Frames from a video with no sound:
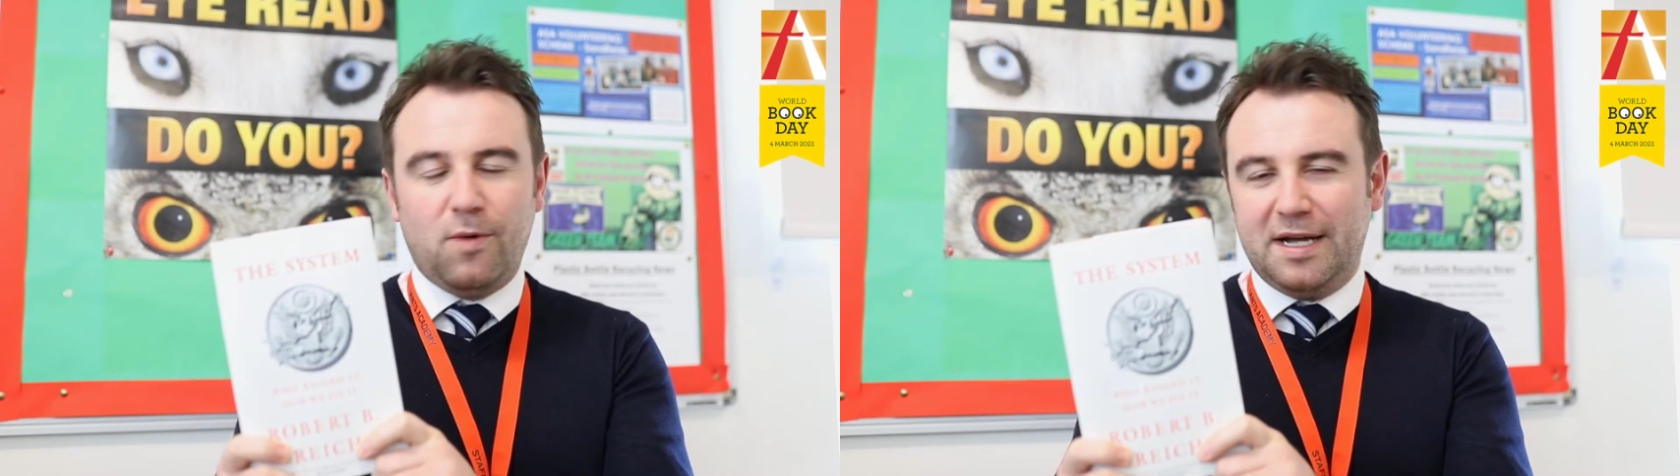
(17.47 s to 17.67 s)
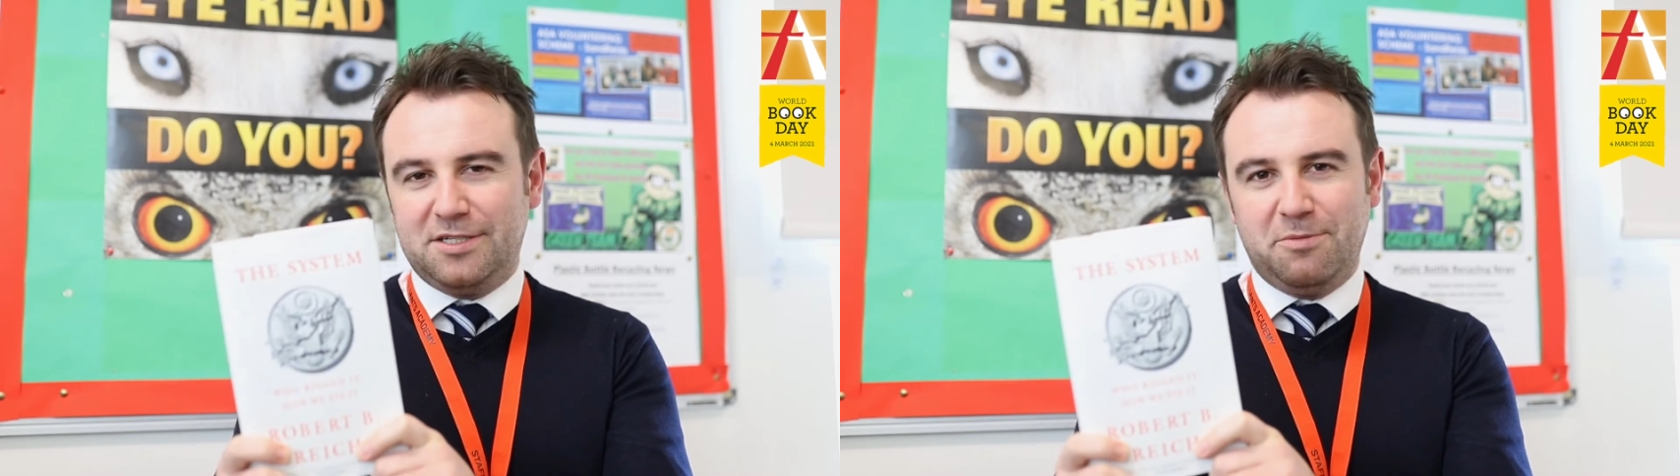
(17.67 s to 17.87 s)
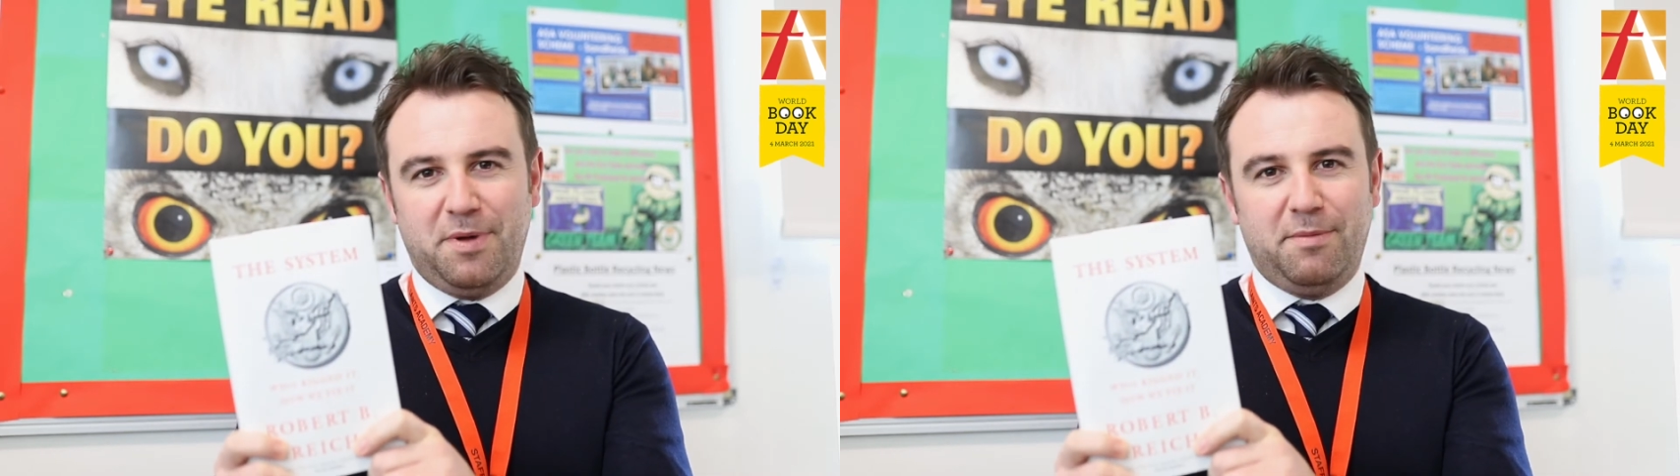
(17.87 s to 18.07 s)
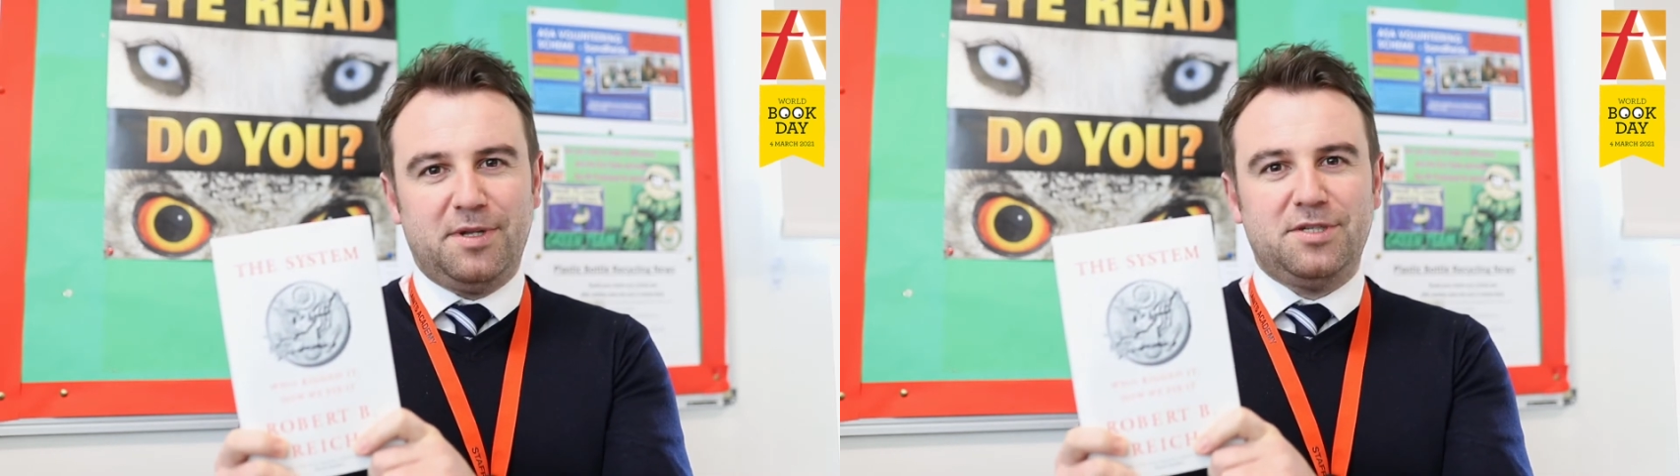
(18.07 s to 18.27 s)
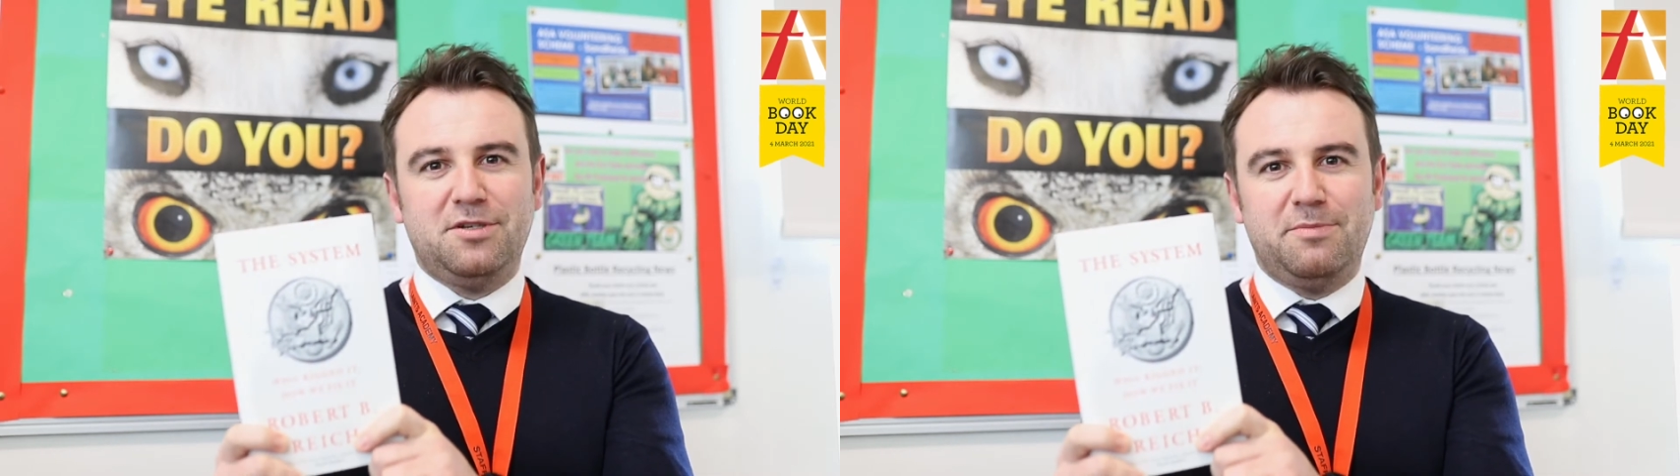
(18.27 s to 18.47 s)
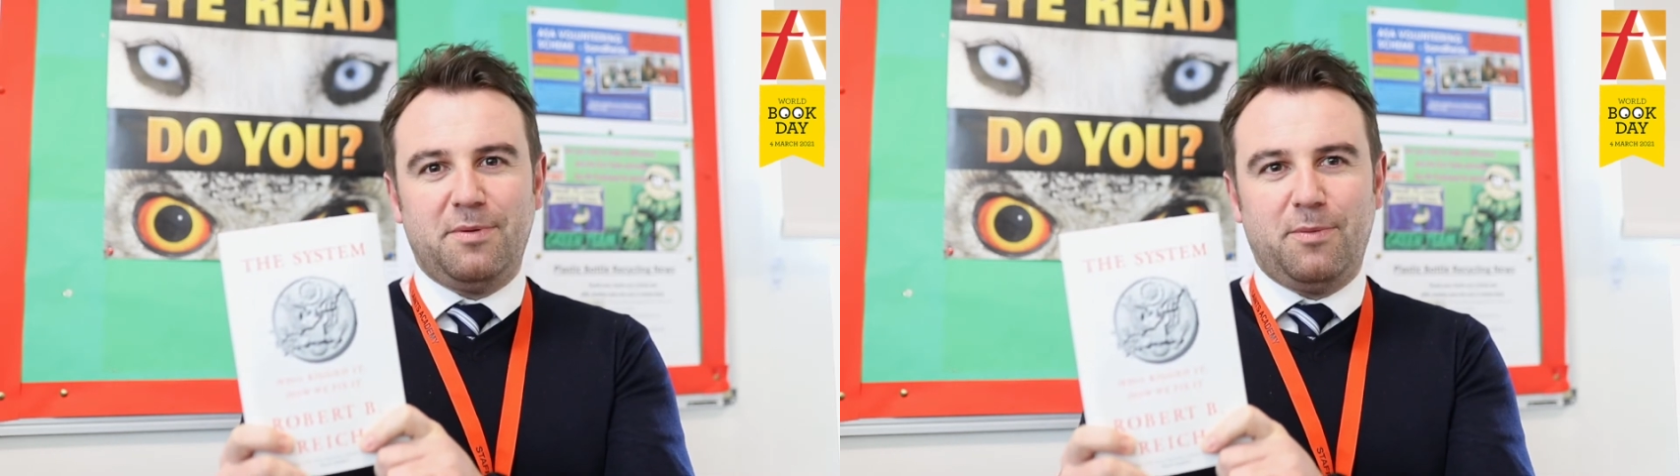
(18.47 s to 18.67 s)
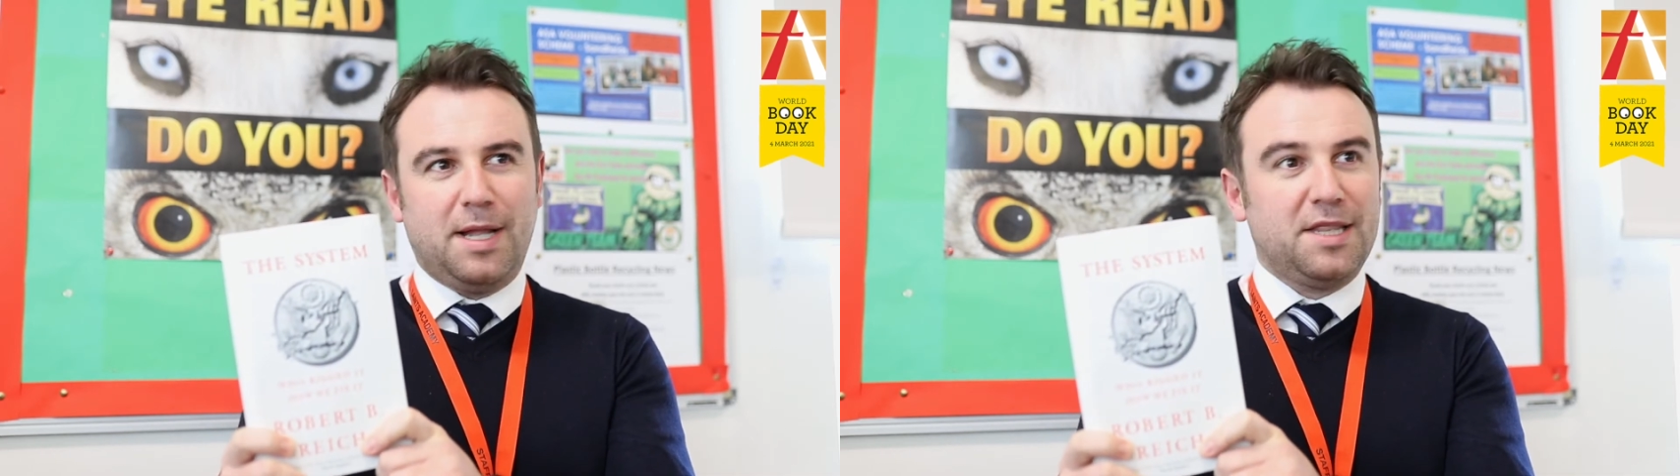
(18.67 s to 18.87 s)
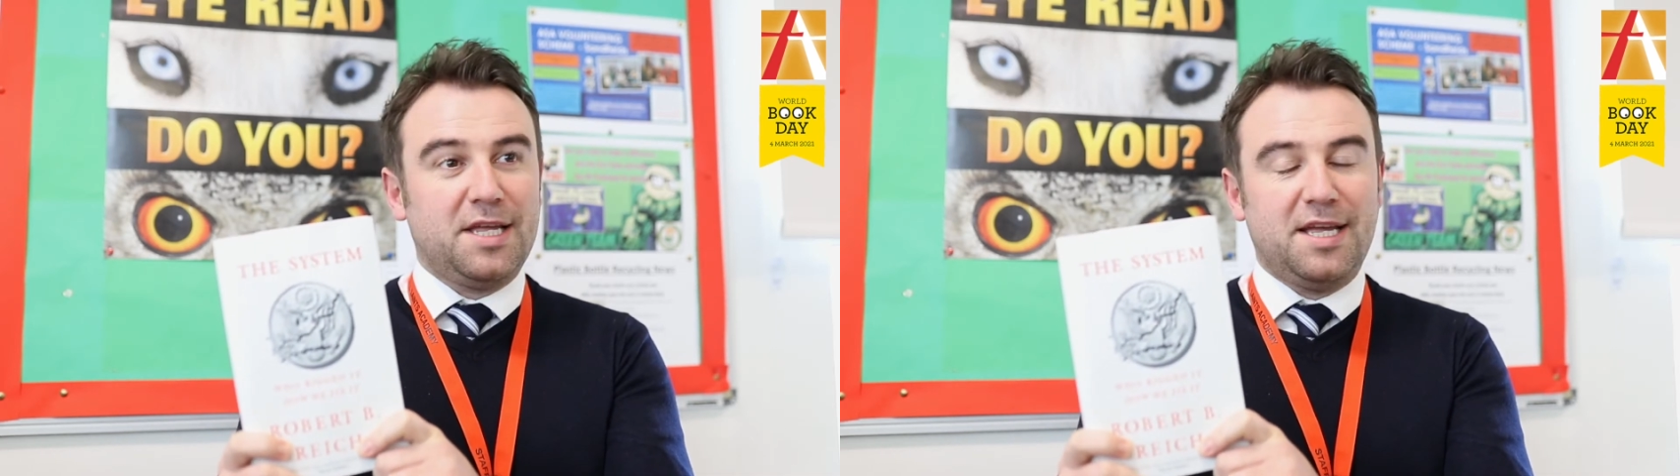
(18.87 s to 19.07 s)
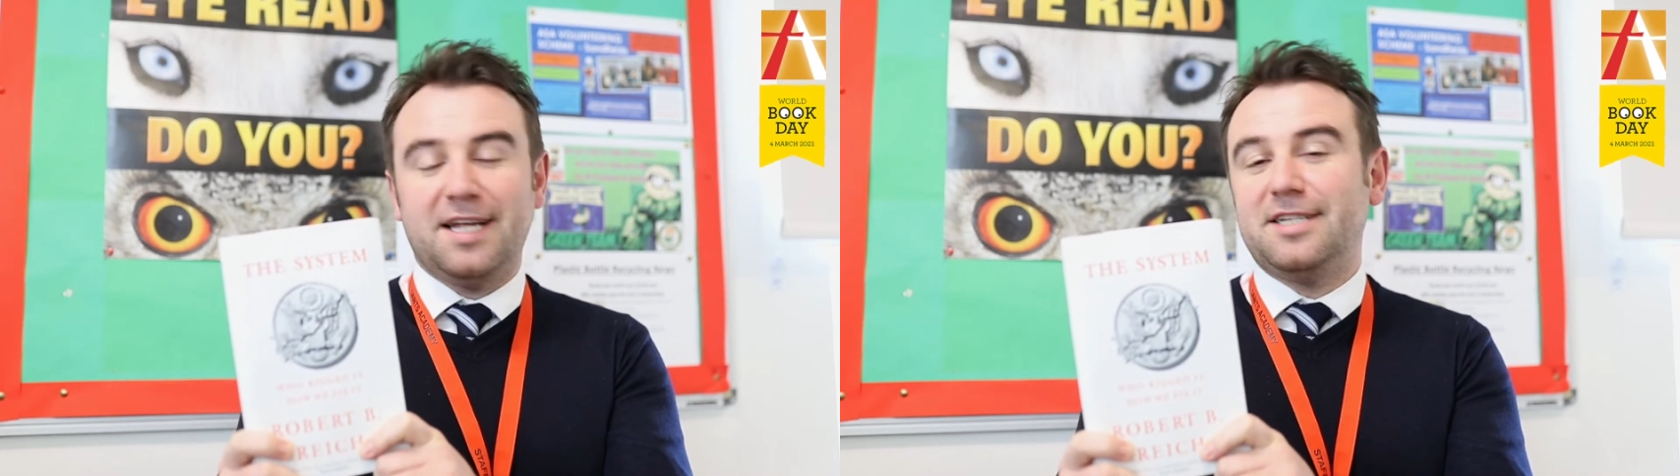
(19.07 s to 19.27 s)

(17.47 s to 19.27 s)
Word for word: why some people are super wealthy